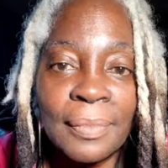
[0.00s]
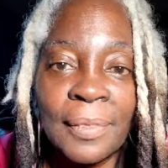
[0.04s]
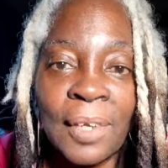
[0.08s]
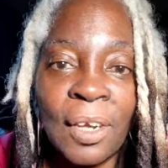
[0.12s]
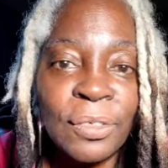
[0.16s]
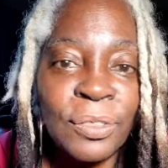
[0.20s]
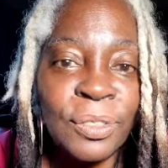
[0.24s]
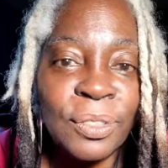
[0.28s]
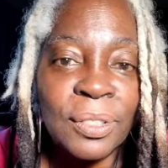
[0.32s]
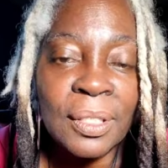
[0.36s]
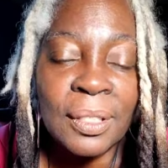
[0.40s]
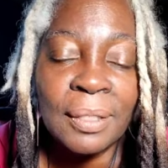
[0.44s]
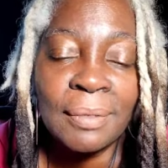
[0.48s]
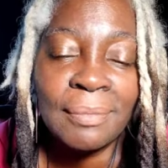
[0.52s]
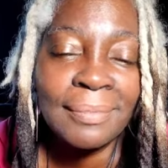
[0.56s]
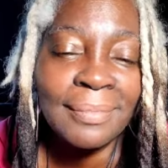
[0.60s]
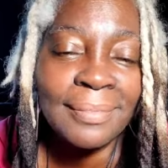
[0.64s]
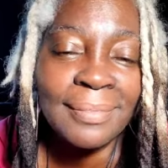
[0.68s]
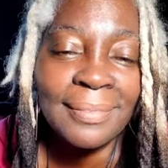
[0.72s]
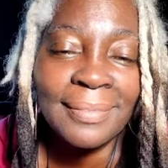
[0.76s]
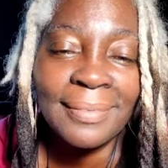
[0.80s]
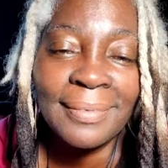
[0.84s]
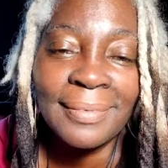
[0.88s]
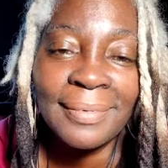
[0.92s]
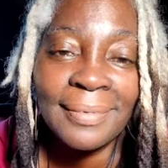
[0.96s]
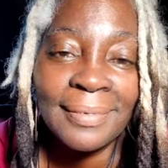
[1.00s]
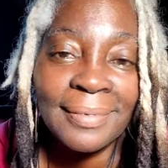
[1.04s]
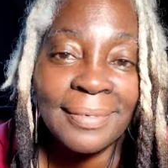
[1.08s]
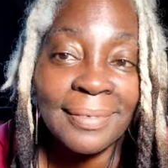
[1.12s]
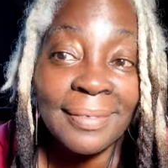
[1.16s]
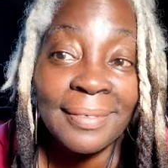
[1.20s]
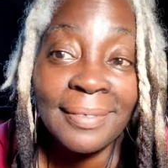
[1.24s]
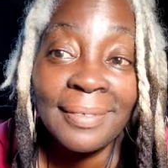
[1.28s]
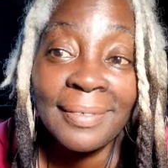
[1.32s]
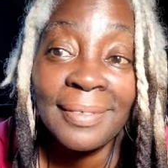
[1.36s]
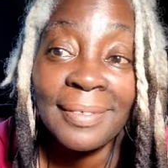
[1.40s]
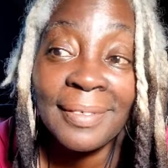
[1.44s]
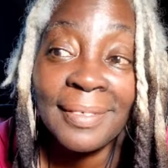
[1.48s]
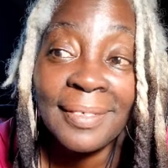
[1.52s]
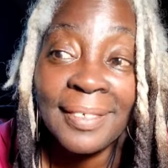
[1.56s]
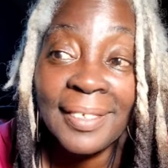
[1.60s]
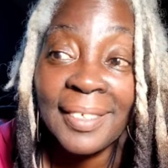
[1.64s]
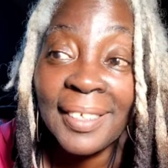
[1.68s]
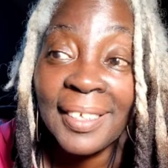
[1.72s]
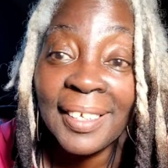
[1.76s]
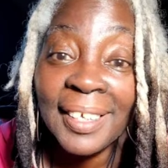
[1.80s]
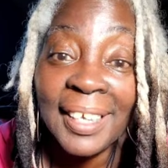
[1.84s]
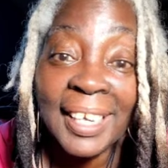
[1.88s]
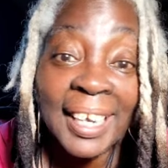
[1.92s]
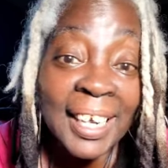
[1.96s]
are you still?
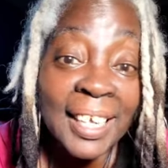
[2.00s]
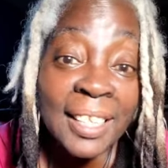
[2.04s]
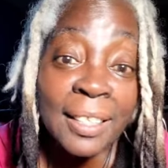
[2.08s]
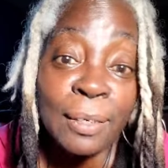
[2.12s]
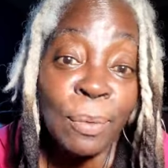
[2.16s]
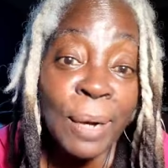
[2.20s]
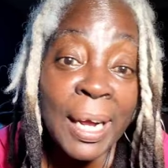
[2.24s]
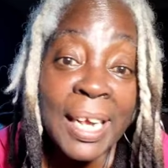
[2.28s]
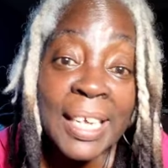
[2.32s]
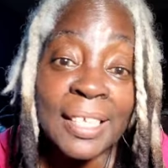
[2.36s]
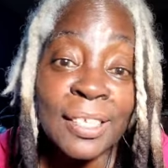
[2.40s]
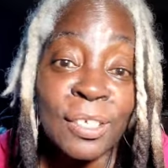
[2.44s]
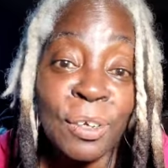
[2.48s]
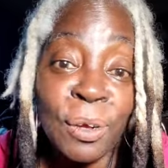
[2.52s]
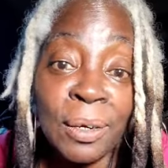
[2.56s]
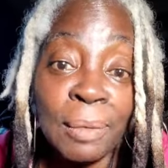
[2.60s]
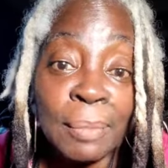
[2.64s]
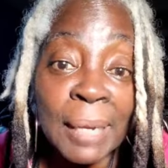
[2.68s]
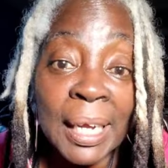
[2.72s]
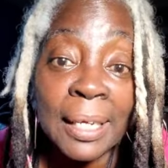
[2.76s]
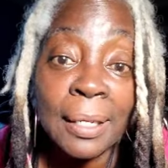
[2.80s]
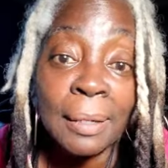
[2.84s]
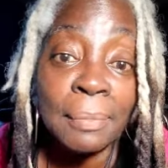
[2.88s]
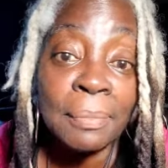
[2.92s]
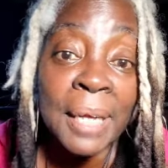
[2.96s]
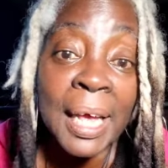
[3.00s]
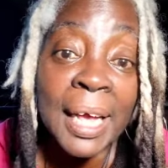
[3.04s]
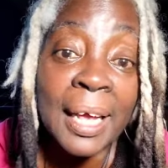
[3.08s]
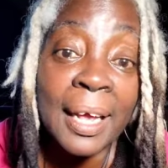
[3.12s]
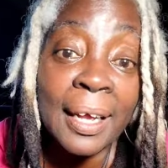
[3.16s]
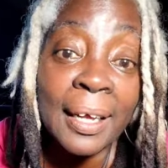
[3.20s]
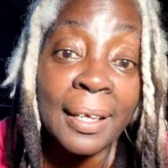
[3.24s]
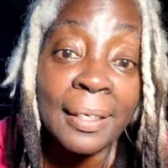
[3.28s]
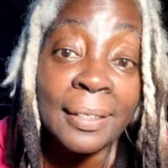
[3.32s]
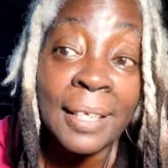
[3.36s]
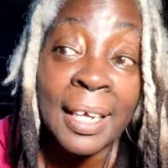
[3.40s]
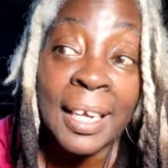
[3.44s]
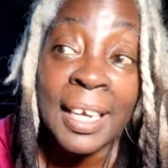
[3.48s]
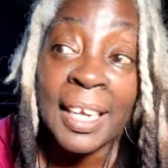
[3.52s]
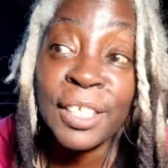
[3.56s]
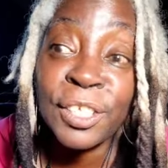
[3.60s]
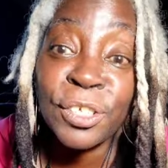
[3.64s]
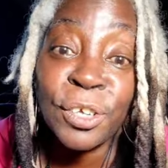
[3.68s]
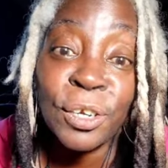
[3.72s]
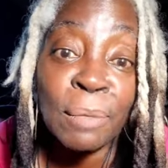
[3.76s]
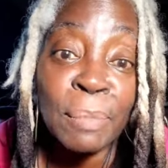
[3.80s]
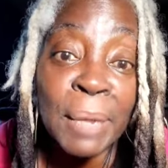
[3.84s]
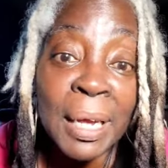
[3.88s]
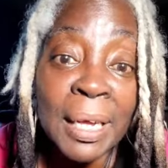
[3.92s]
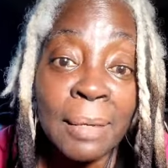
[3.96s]
Either way, it's going to make him mad. It's
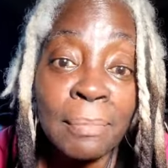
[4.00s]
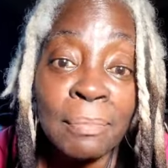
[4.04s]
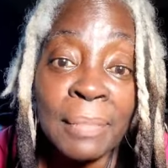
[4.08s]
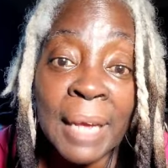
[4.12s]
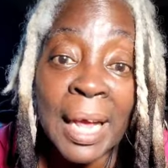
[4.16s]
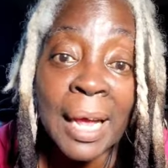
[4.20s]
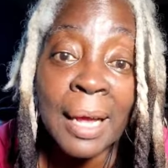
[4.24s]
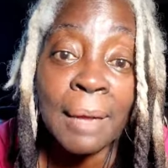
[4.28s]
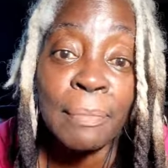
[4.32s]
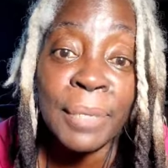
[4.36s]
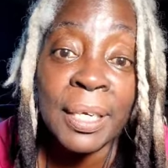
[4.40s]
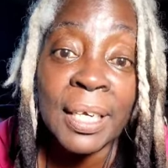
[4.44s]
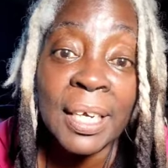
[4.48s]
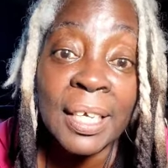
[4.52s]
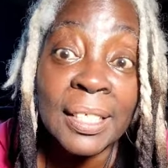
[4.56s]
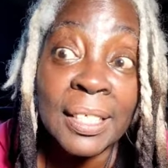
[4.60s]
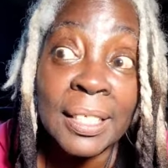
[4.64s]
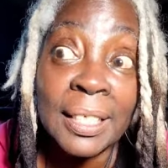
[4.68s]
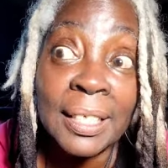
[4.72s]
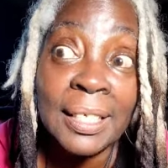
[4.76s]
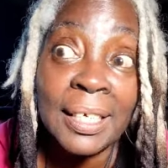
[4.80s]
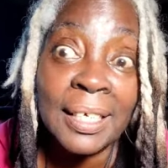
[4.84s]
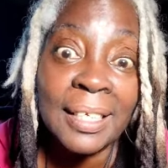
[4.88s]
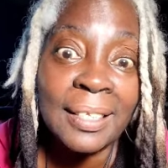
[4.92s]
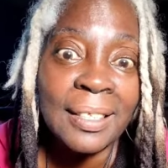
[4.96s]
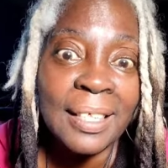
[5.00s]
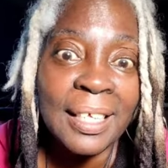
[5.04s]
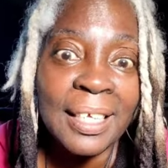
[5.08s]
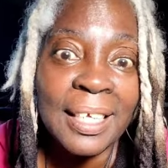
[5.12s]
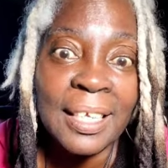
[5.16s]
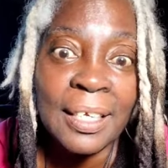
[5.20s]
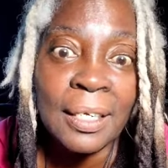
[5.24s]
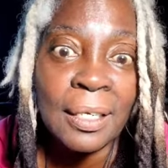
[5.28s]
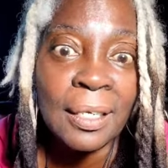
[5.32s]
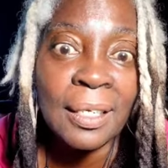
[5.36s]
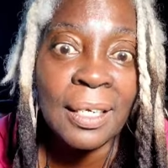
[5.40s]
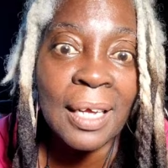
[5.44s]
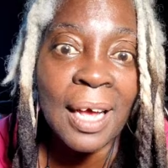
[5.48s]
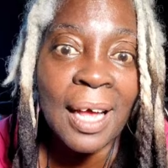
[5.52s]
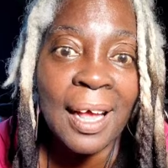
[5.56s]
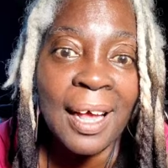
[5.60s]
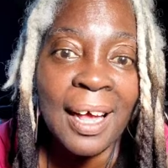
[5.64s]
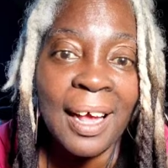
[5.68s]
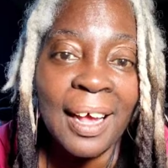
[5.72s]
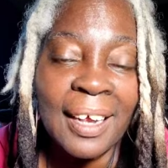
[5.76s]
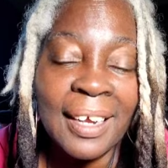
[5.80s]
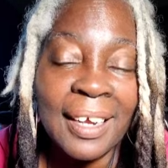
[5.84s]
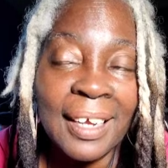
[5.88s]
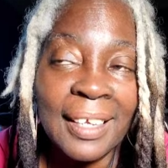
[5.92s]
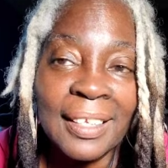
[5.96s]
going to make him mad because he didn't think he could
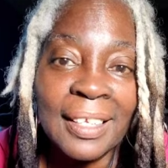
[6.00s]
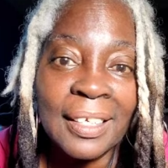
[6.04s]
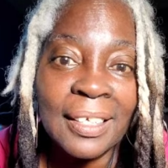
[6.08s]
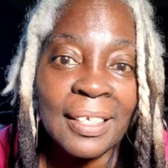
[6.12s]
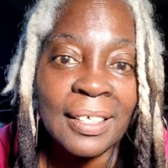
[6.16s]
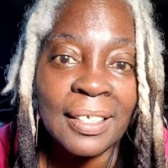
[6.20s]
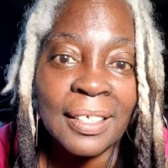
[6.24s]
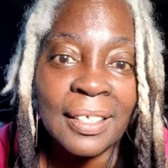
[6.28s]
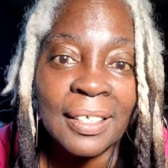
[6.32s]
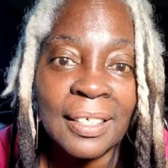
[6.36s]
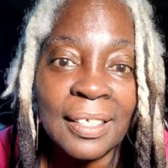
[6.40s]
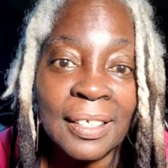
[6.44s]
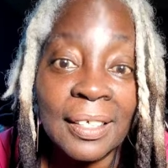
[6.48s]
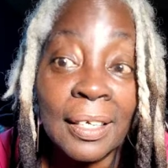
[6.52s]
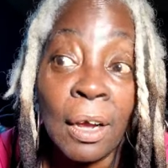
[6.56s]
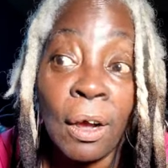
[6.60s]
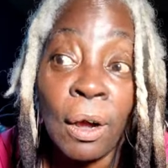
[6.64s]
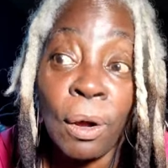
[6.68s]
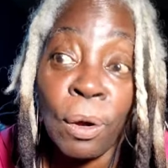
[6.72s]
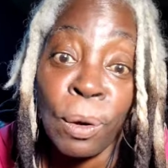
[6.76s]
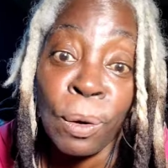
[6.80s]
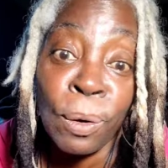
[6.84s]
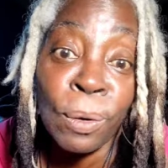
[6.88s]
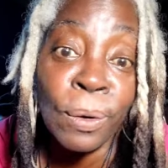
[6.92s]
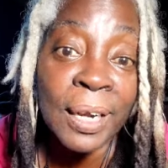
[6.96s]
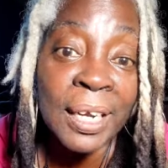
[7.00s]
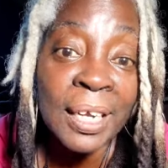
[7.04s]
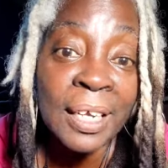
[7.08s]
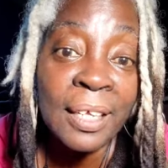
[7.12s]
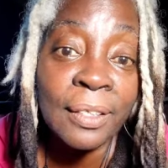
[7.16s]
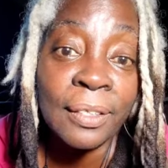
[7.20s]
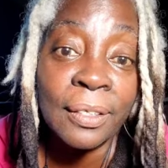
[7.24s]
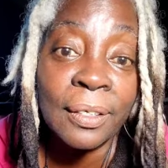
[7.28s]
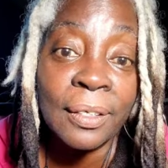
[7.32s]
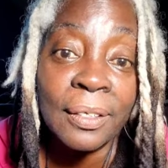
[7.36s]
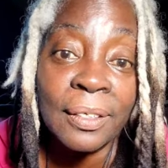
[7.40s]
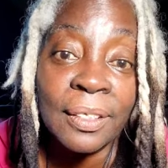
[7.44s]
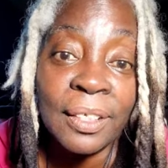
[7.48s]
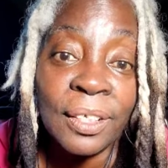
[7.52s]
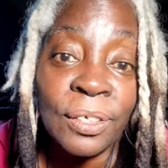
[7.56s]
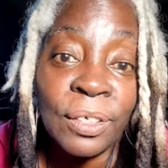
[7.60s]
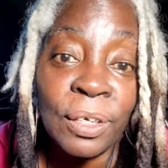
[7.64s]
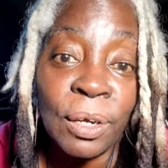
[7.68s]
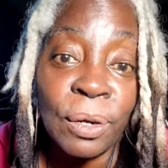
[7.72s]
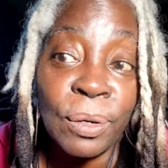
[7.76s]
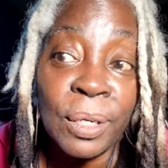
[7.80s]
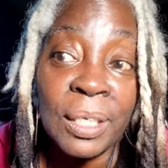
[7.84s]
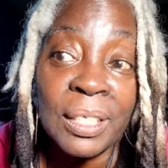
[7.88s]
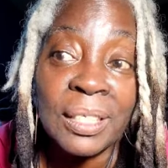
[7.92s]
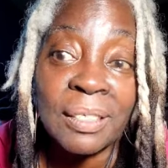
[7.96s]
die, and then he did. Or either, you
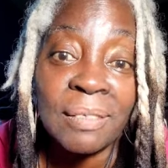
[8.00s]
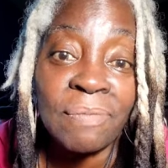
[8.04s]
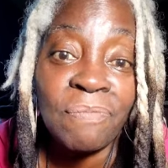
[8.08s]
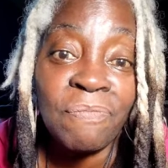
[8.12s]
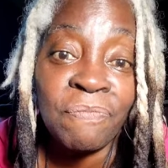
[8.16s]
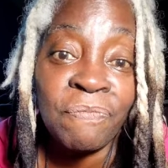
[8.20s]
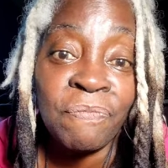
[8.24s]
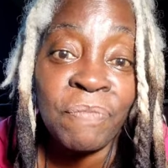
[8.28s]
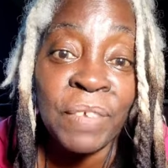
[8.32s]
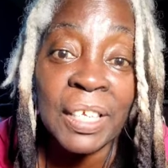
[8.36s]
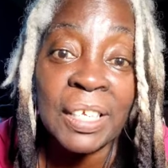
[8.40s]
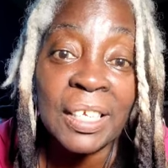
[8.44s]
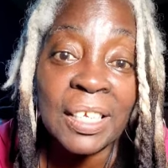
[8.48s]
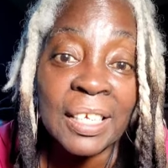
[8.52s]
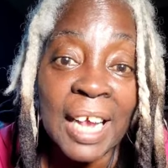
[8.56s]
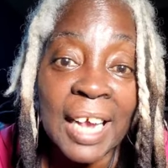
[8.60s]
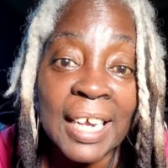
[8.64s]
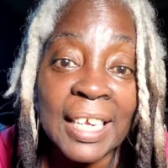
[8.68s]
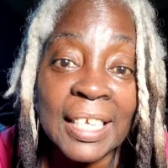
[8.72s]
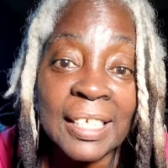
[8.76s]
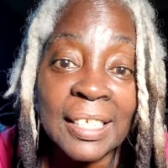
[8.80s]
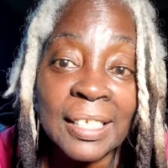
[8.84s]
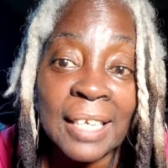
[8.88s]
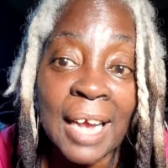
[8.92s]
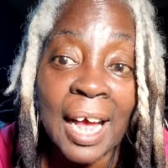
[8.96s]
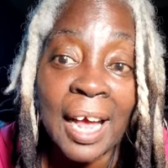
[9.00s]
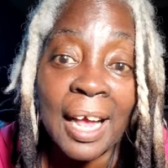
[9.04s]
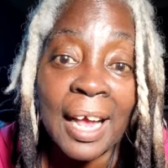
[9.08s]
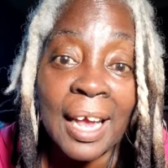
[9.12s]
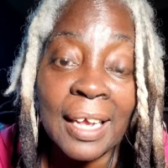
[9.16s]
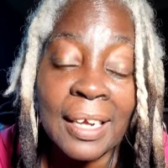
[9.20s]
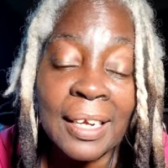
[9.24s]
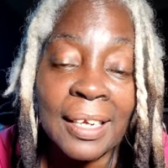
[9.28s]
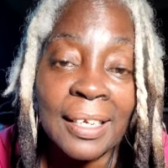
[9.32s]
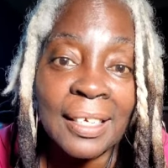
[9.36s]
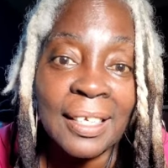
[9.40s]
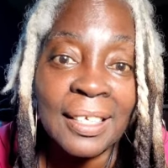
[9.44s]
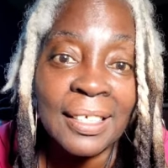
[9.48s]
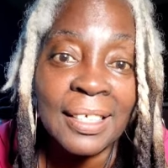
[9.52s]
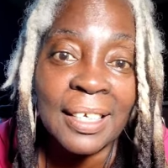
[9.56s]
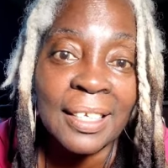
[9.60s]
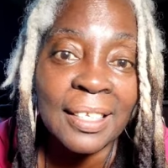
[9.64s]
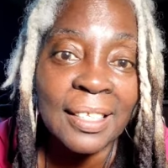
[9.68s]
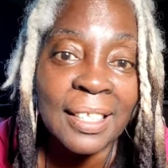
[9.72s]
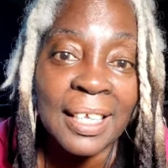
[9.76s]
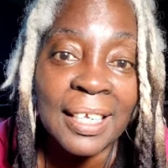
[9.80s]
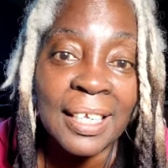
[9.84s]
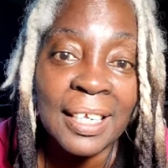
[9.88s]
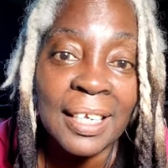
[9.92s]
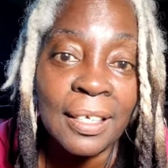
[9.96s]
know, he's feeling like he's dying, and he
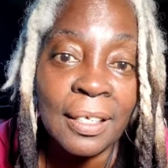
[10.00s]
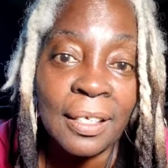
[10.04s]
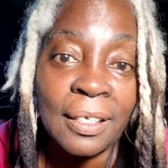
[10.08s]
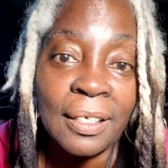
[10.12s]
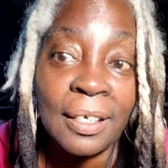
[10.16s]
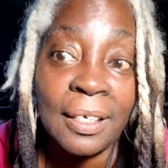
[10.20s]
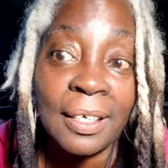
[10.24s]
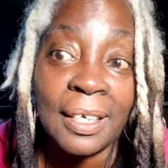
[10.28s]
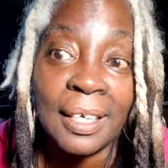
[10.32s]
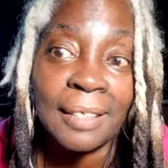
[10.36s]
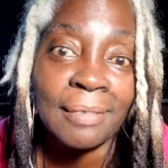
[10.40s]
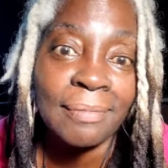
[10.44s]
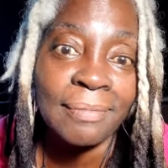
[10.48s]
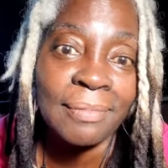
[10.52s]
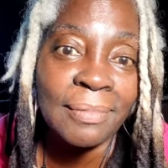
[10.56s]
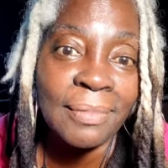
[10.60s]
didn't think he could.